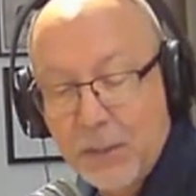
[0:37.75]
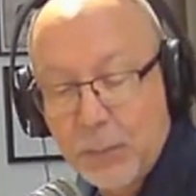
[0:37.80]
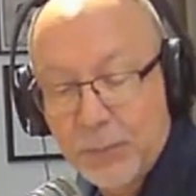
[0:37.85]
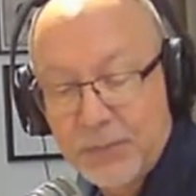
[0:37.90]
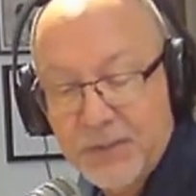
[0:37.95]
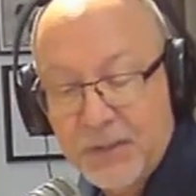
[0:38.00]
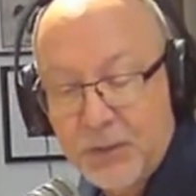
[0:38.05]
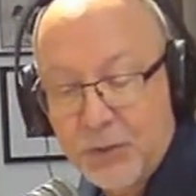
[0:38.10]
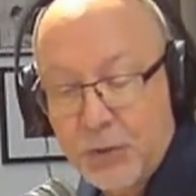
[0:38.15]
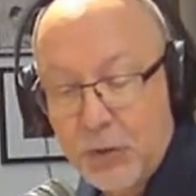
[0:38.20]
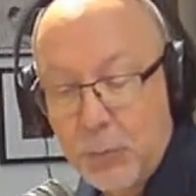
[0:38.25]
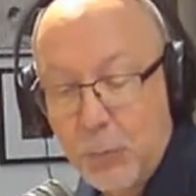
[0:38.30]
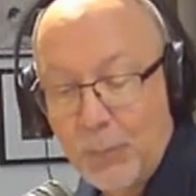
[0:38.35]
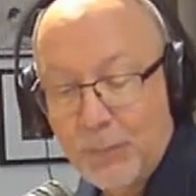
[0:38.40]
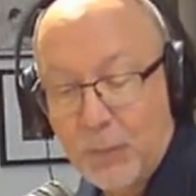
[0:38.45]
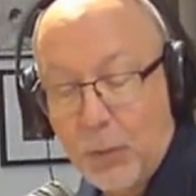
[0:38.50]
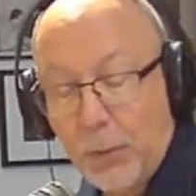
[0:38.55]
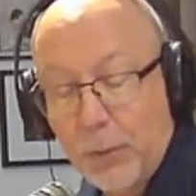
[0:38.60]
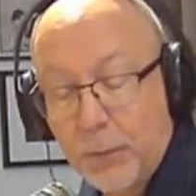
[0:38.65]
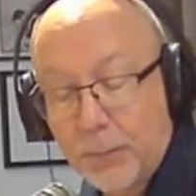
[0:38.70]
Louis in Tune
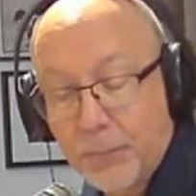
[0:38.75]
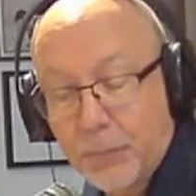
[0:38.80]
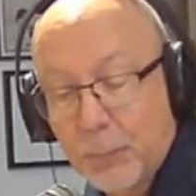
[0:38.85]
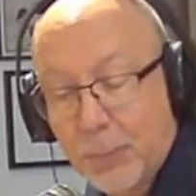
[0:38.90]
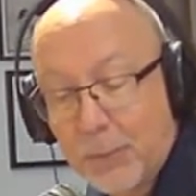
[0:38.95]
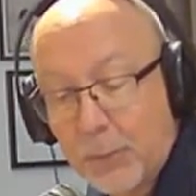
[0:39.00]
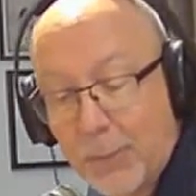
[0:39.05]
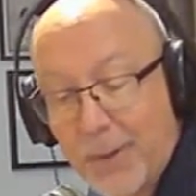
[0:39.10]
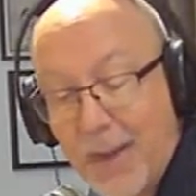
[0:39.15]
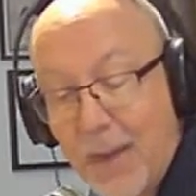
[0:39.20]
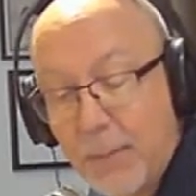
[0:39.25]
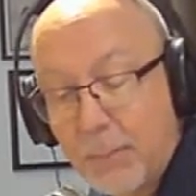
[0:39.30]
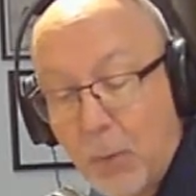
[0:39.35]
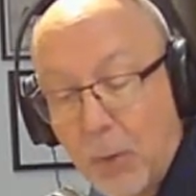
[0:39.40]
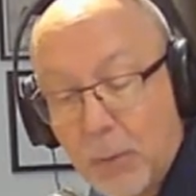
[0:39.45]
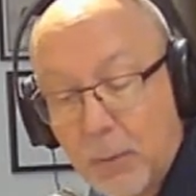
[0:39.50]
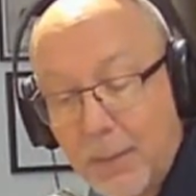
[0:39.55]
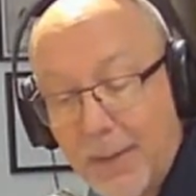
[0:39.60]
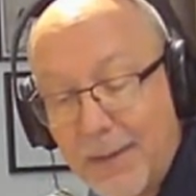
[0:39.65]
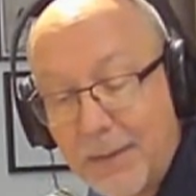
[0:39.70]
with Arnold Stricker and
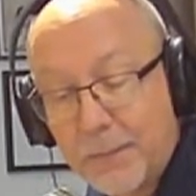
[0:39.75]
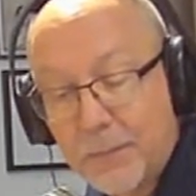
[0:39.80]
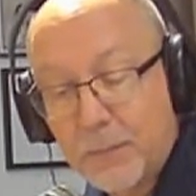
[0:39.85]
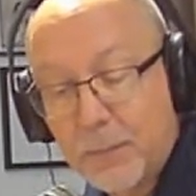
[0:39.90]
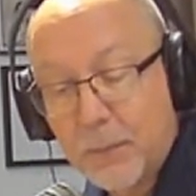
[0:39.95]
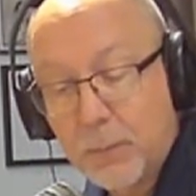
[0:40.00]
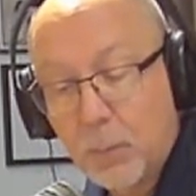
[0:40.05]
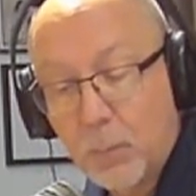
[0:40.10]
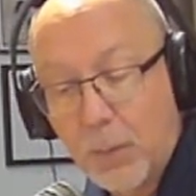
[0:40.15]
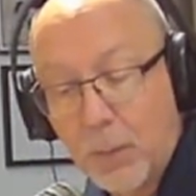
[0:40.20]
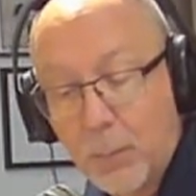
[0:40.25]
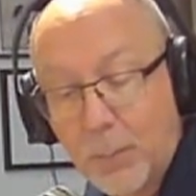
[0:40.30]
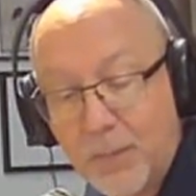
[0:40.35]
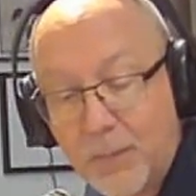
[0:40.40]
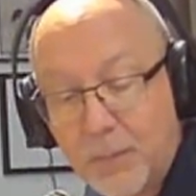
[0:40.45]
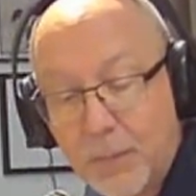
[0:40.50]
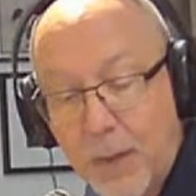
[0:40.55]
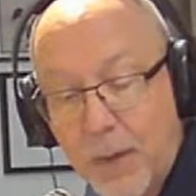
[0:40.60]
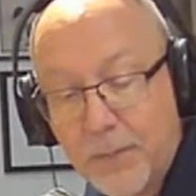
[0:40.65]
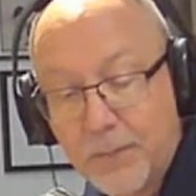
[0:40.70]
Mark Langston, where we
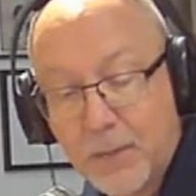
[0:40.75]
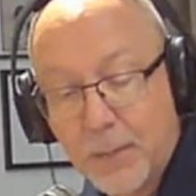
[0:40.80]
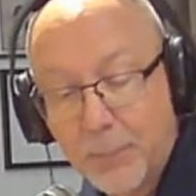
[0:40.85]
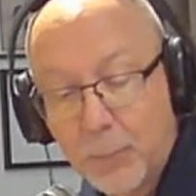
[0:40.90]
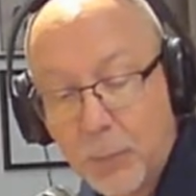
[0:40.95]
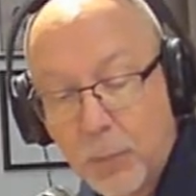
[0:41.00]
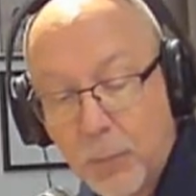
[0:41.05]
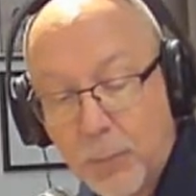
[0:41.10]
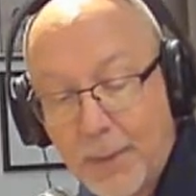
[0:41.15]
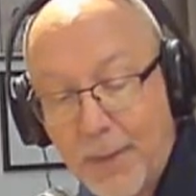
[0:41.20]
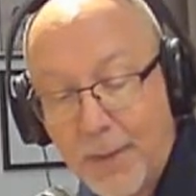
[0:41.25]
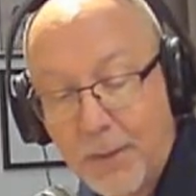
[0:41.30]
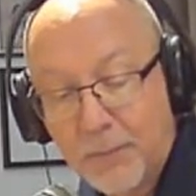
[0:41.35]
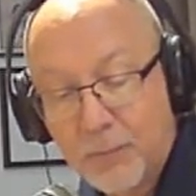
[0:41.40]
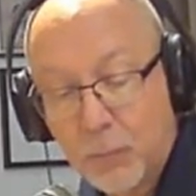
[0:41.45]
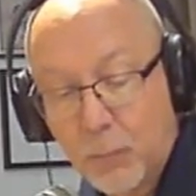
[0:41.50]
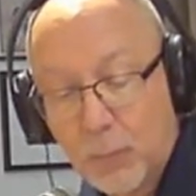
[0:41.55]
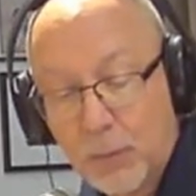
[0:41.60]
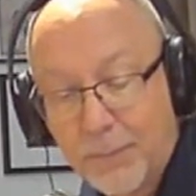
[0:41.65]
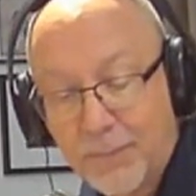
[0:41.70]
size up current and
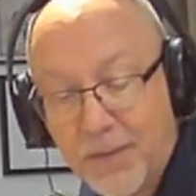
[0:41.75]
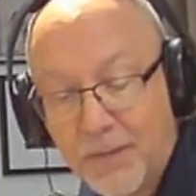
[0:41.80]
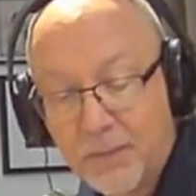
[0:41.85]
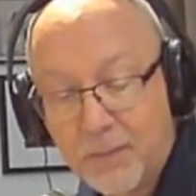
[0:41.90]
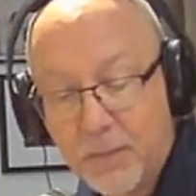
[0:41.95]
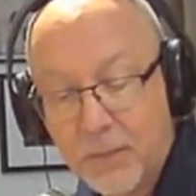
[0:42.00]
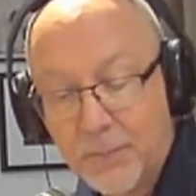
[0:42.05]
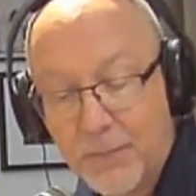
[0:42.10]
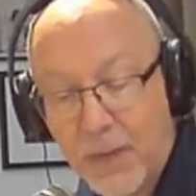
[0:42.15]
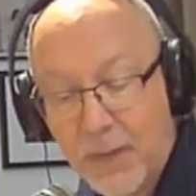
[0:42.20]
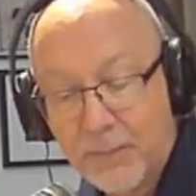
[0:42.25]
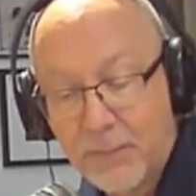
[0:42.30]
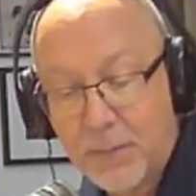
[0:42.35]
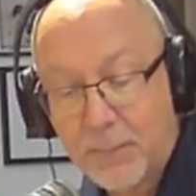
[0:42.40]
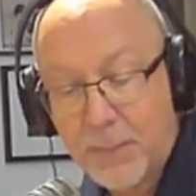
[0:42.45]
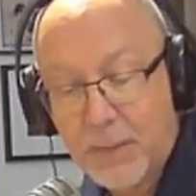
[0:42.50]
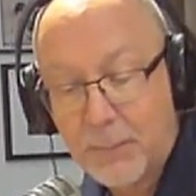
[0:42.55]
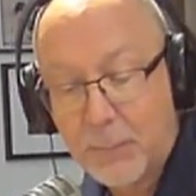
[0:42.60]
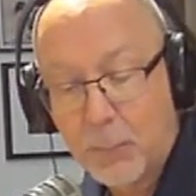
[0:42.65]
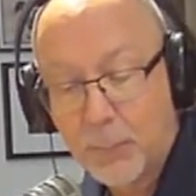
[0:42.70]
historic events involving
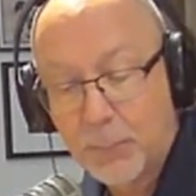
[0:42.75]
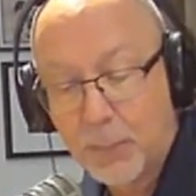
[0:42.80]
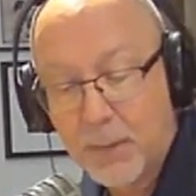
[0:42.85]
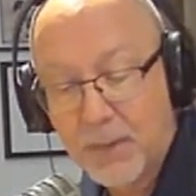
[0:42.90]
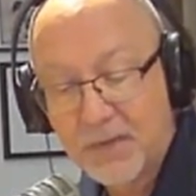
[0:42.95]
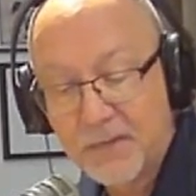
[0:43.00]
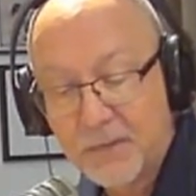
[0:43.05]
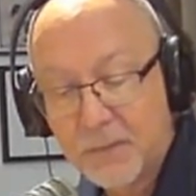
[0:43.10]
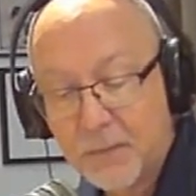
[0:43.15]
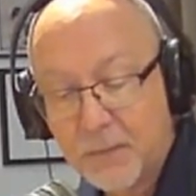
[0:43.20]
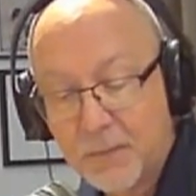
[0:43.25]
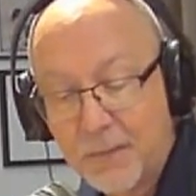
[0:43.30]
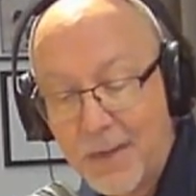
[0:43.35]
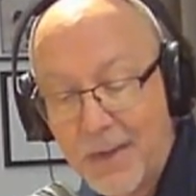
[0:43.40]
people, places,